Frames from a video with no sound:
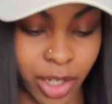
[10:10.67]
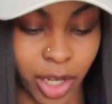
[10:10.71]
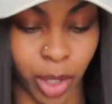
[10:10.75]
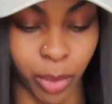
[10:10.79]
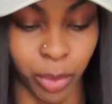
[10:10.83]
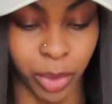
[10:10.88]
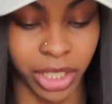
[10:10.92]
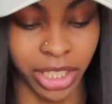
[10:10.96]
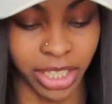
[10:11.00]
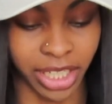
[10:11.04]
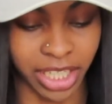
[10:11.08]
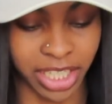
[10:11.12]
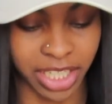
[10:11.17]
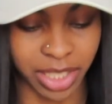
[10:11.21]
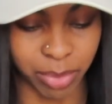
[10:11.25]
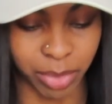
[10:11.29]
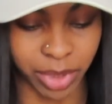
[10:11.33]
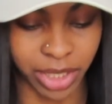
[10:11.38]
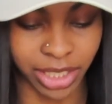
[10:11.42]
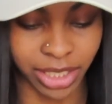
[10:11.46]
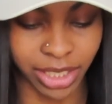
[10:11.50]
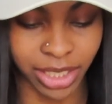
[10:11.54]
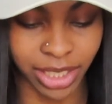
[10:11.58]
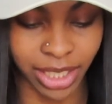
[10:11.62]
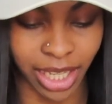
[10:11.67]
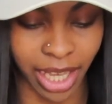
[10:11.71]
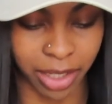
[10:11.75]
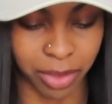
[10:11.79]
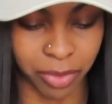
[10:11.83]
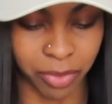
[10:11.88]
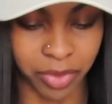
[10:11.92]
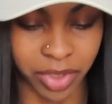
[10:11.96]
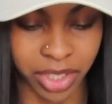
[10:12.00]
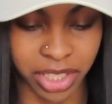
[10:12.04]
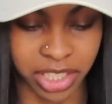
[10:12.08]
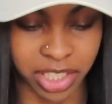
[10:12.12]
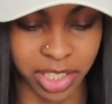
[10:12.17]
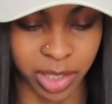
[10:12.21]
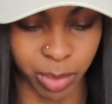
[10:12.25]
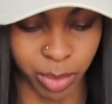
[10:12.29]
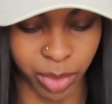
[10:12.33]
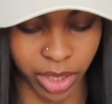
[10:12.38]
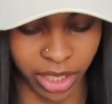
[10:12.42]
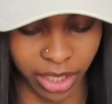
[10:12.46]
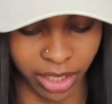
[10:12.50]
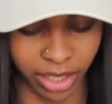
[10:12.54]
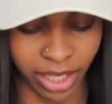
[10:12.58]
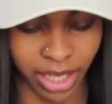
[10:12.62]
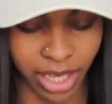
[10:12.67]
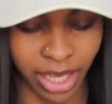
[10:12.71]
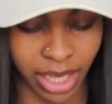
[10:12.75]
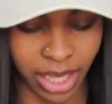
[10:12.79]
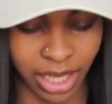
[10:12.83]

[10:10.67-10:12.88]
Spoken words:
know what it is, but it looked like a fish to me.